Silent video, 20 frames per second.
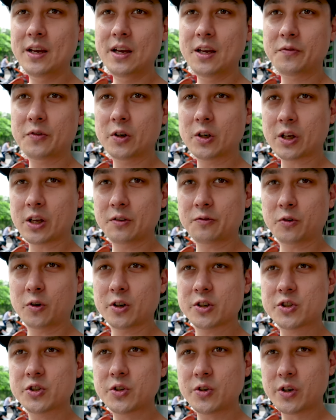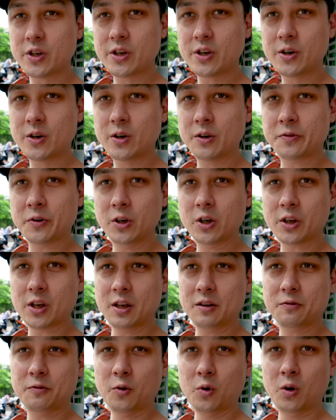if you're looking for a studio, if you're
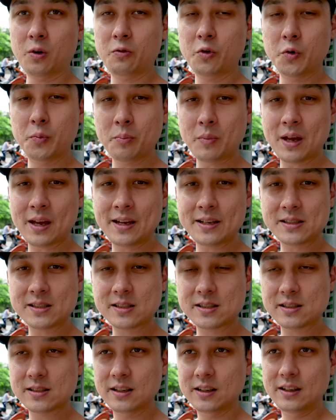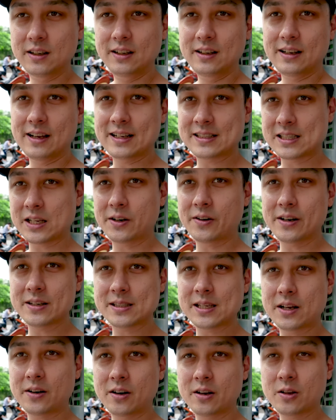looking for roommates, etc.,
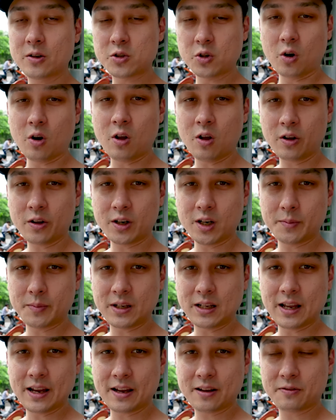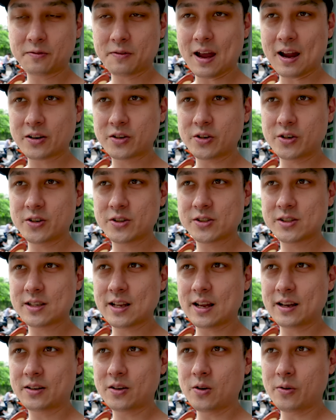etc. Those are all going to be like factors
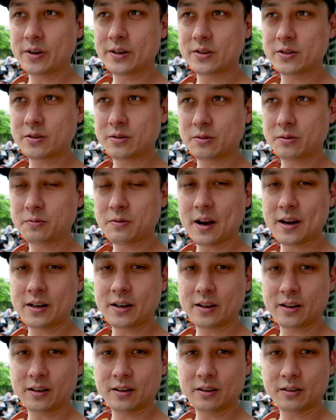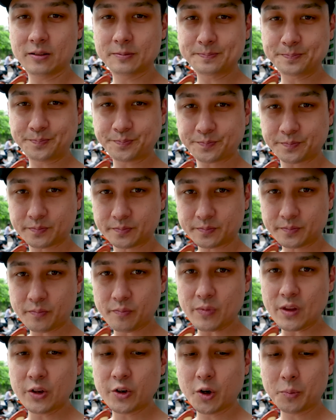that go into finding
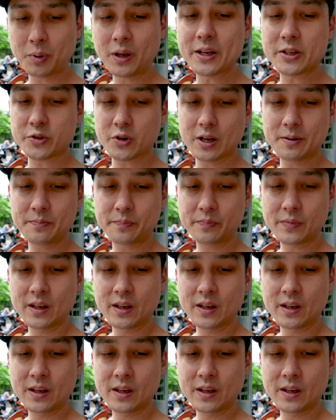your place, right?